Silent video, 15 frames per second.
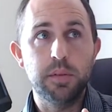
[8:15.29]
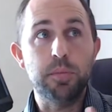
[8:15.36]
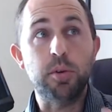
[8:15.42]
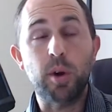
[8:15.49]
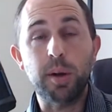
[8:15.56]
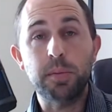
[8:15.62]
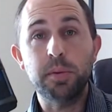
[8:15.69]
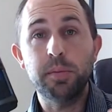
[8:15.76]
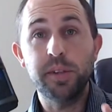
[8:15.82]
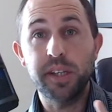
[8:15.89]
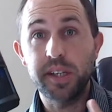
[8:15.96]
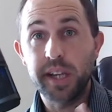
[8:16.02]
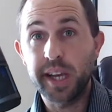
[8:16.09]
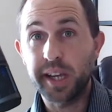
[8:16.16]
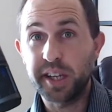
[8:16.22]
probably
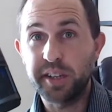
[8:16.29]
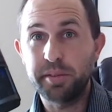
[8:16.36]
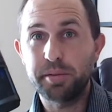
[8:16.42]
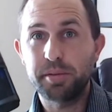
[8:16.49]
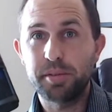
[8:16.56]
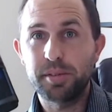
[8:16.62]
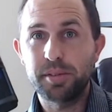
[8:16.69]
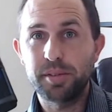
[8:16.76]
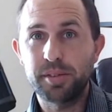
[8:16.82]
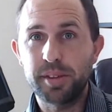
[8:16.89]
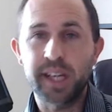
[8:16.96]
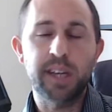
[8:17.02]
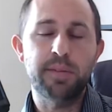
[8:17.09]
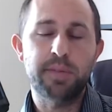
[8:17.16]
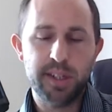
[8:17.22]
negative.
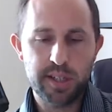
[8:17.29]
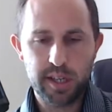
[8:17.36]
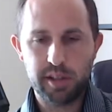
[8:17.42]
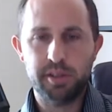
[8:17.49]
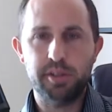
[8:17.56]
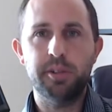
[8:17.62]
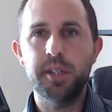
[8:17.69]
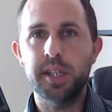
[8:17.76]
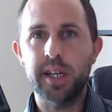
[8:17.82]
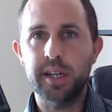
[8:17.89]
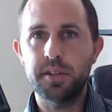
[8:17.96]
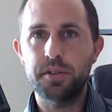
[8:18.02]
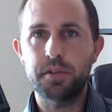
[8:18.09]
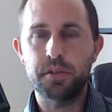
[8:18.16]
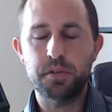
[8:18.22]
Like, if I take 30
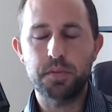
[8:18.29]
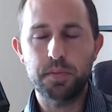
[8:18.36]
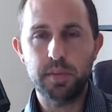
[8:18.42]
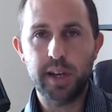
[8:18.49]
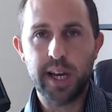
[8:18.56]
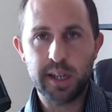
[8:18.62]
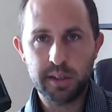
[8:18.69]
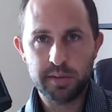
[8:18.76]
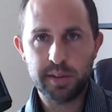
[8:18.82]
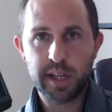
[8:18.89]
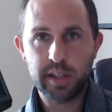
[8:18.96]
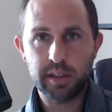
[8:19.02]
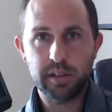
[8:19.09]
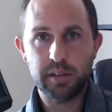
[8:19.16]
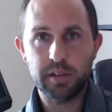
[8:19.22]
days, there's out of
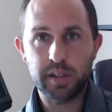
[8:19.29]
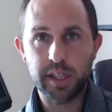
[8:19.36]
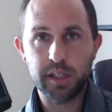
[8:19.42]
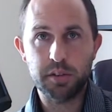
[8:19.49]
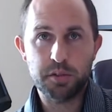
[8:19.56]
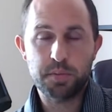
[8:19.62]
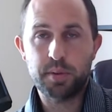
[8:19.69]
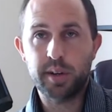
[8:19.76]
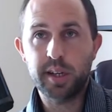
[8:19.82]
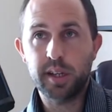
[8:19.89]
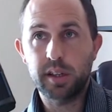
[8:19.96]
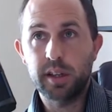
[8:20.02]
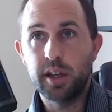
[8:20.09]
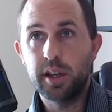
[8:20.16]
that, like, there's probably,